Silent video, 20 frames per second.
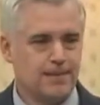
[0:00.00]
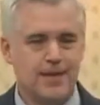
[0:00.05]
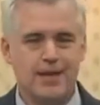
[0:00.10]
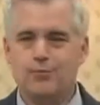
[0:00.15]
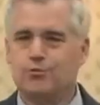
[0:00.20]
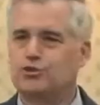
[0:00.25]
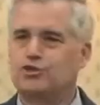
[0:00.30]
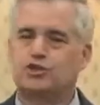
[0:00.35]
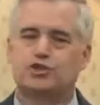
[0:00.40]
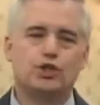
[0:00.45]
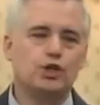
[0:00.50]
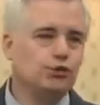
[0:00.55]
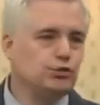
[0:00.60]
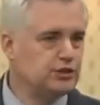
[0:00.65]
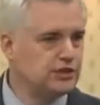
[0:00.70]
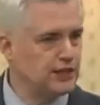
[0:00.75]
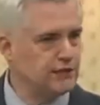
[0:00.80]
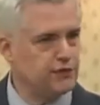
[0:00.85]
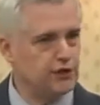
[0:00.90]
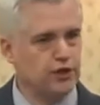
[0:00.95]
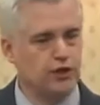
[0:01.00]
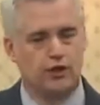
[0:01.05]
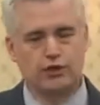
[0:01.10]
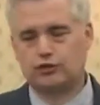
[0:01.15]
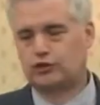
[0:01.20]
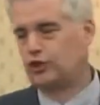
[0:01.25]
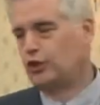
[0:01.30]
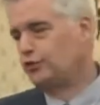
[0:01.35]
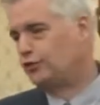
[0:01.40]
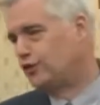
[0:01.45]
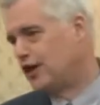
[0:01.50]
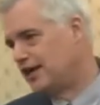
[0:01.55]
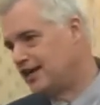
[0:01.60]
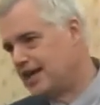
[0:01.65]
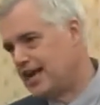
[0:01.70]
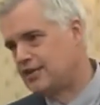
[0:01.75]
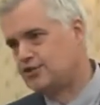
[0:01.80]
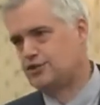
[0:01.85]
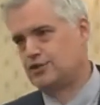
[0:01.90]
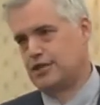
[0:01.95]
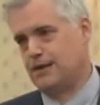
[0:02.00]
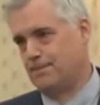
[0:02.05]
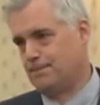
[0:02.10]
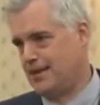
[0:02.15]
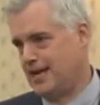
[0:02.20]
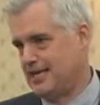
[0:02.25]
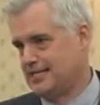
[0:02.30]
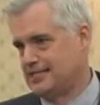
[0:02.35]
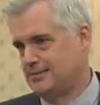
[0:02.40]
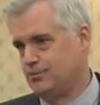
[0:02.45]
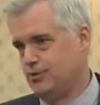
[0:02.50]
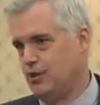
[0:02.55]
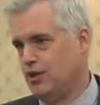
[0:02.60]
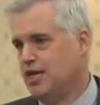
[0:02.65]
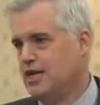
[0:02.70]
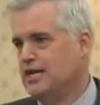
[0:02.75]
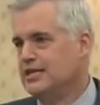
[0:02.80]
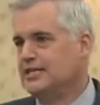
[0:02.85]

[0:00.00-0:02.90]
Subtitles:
It was too difficult, too financially impossible